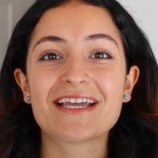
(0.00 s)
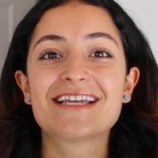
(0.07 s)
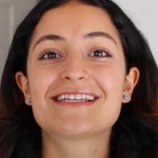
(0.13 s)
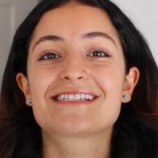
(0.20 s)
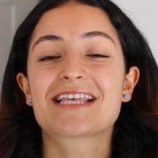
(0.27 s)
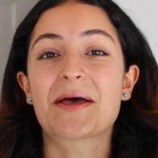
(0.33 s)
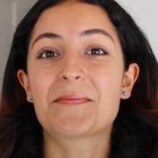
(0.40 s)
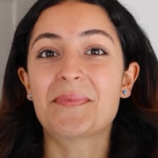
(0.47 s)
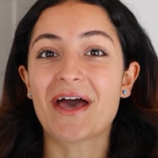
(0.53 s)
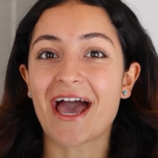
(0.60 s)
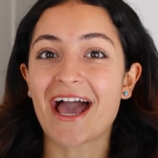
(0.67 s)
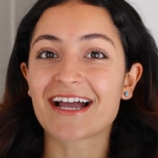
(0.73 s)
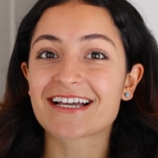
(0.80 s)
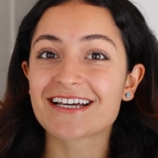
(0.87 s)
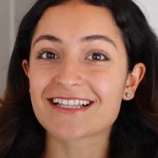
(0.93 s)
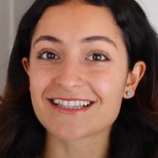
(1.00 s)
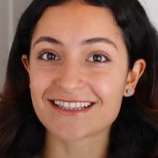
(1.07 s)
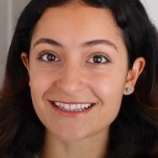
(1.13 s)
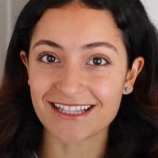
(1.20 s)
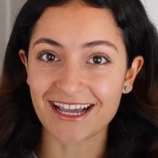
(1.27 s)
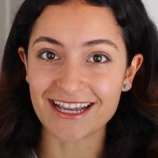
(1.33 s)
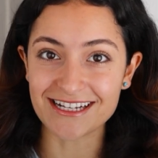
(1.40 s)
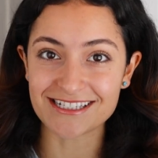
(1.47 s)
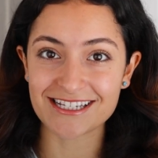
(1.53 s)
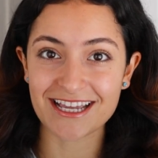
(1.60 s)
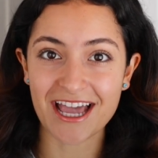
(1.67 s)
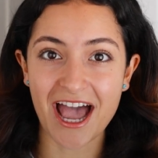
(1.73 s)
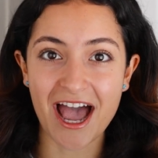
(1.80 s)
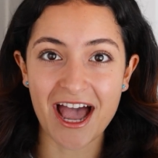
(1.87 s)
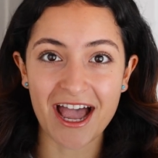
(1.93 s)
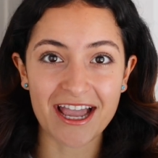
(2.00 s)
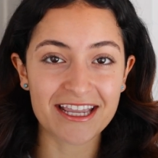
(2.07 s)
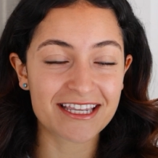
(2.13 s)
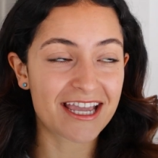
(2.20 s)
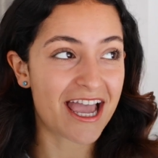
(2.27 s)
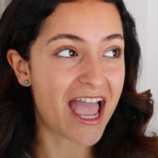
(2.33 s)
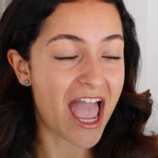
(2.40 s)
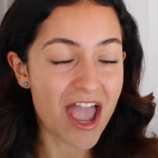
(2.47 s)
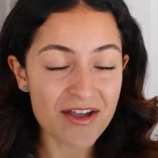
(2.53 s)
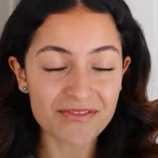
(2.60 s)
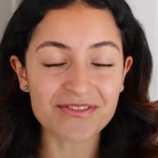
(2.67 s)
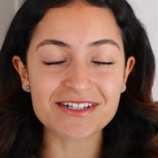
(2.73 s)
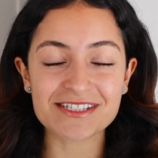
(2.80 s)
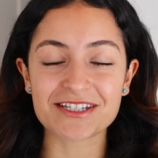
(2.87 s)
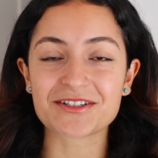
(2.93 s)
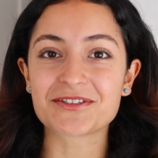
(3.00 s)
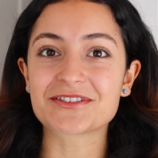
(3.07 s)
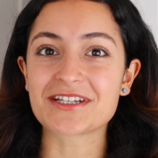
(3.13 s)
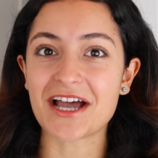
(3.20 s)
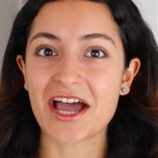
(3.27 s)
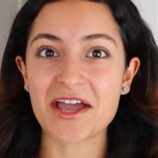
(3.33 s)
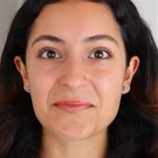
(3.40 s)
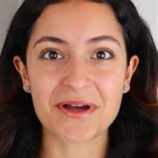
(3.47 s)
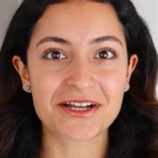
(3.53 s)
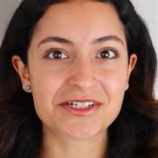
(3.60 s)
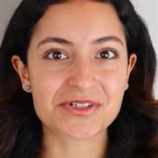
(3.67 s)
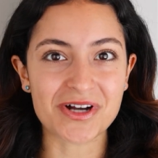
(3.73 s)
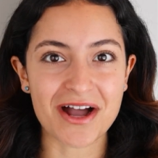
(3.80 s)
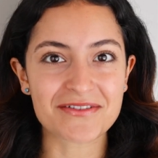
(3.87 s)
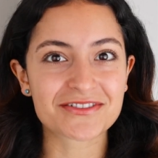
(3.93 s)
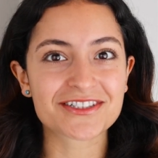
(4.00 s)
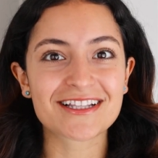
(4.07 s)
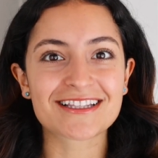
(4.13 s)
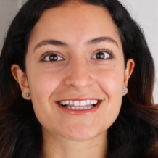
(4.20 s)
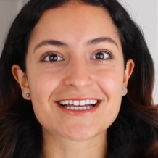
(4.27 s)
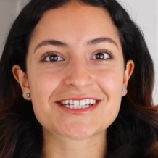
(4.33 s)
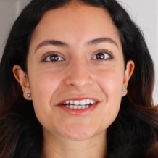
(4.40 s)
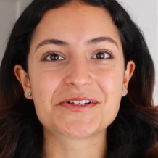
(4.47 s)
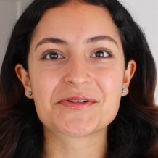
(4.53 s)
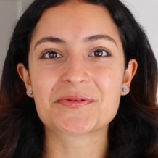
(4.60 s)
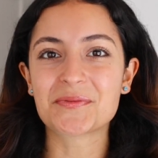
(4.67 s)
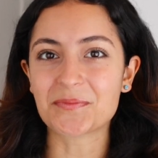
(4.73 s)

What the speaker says: is pack light. Every single time I travel, like to do